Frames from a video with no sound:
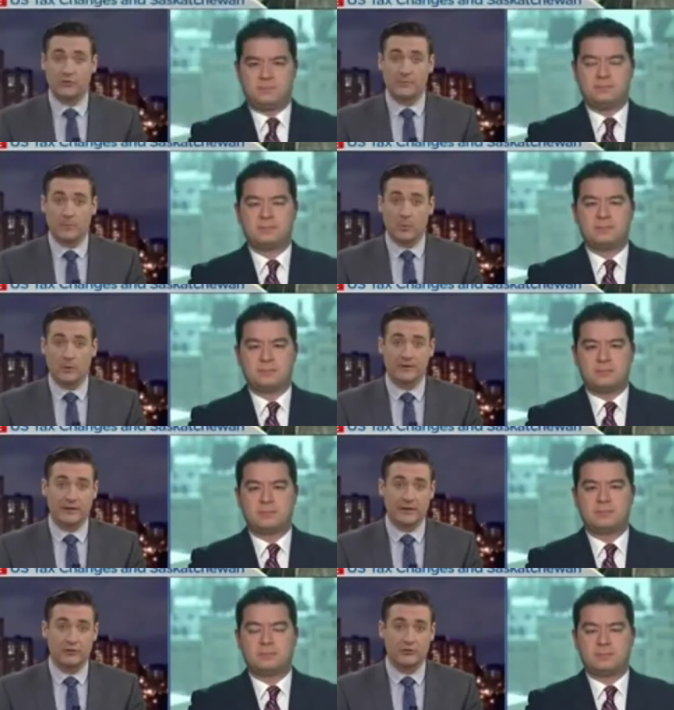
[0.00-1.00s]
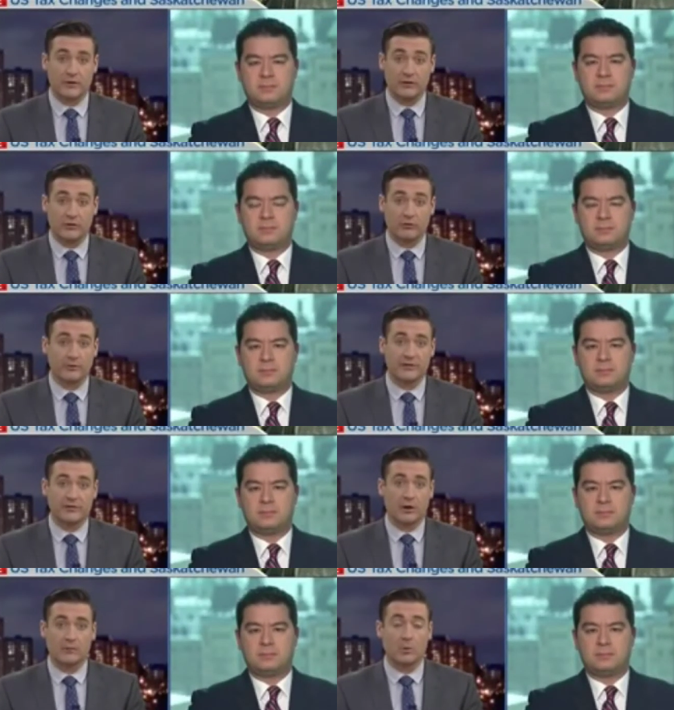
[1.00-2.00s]
Speaker 1: important in industries
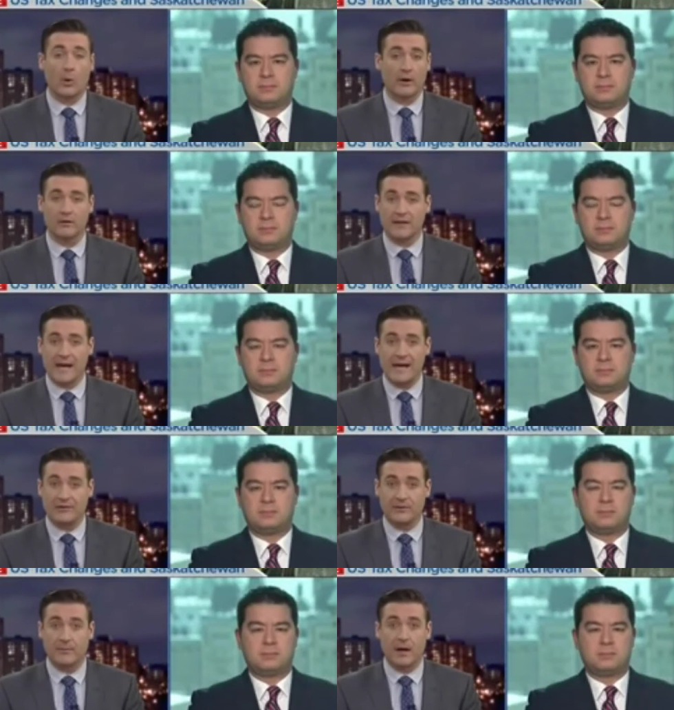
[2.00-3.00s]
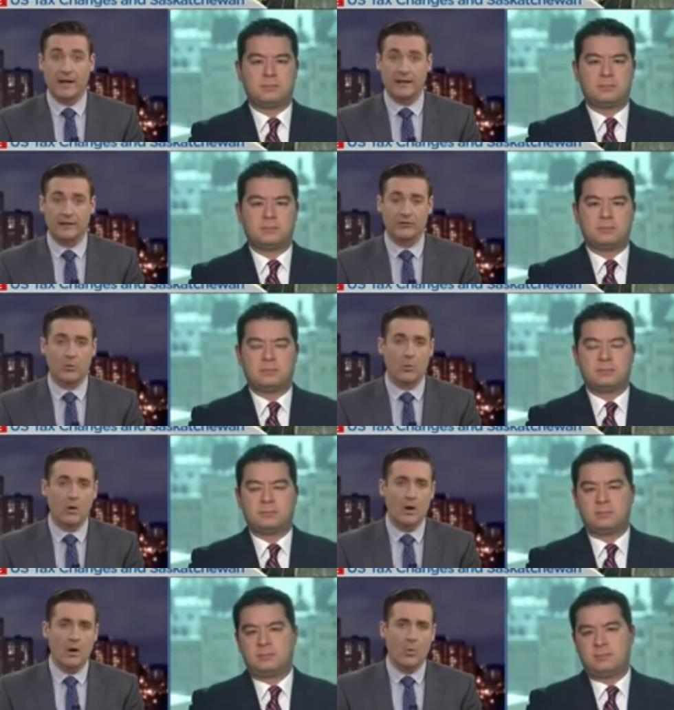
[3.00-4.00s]
are oil, gas, and mining. So,
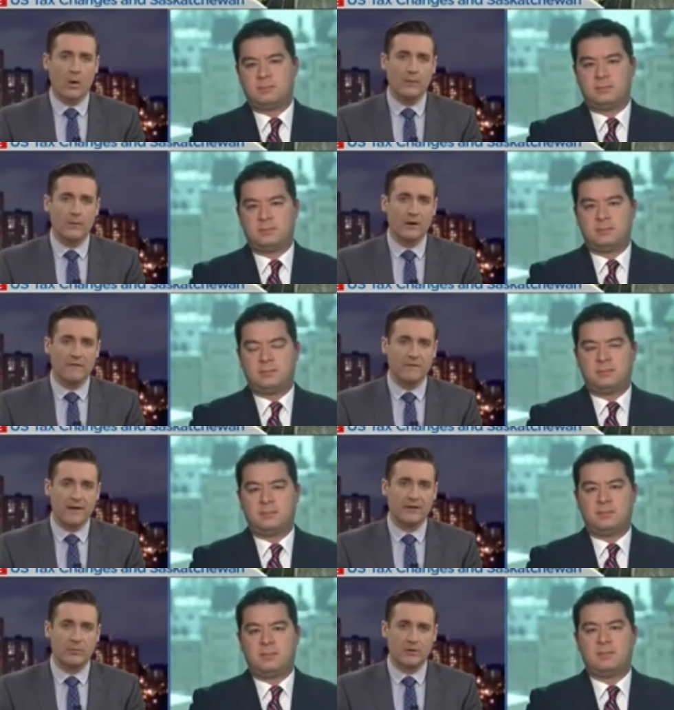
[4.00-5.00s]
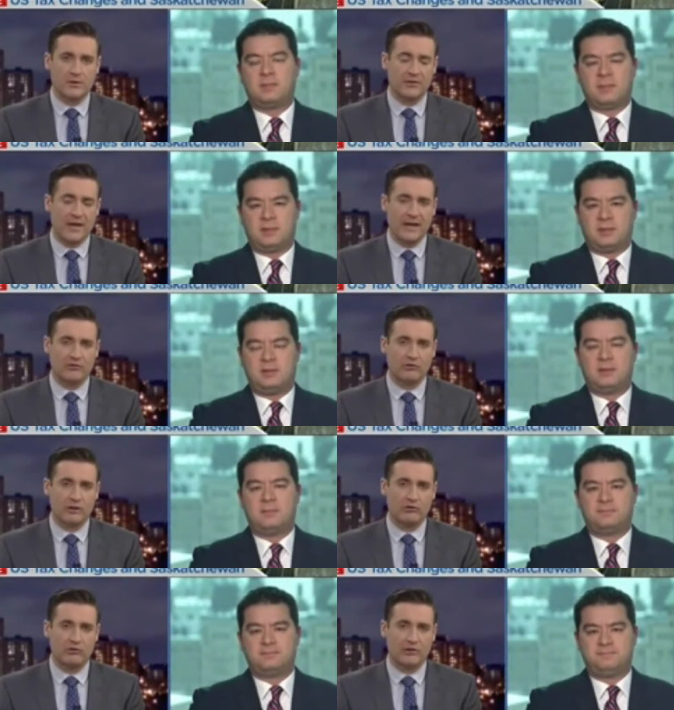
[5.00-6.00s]
what effect will the tax
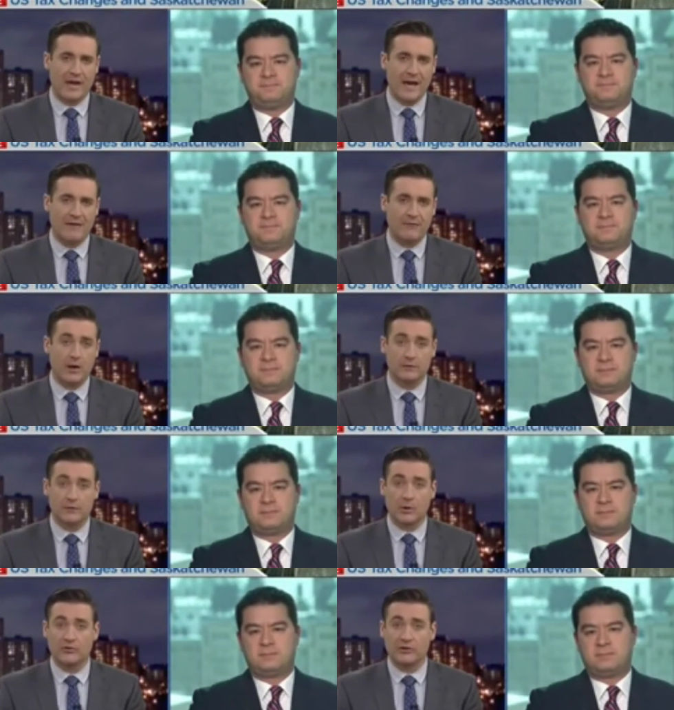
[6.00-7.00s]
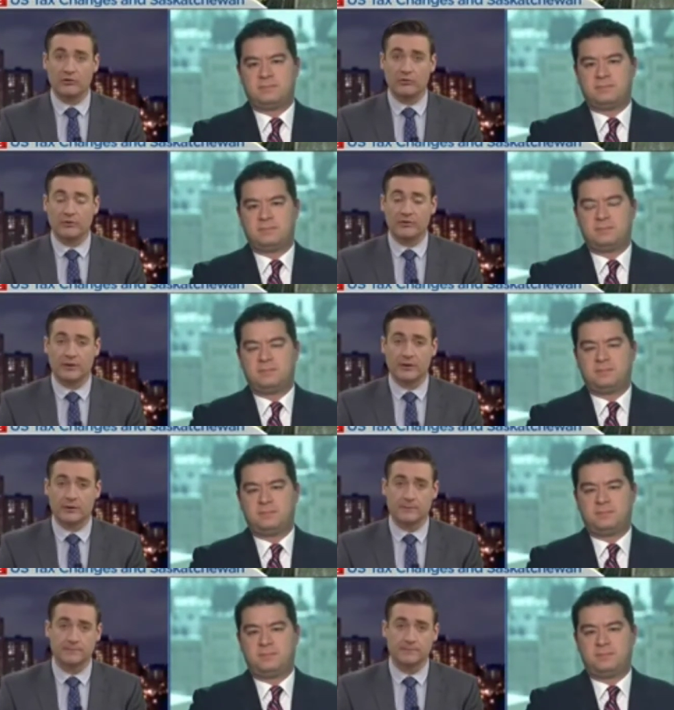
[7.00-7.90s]
changes have on those industries here?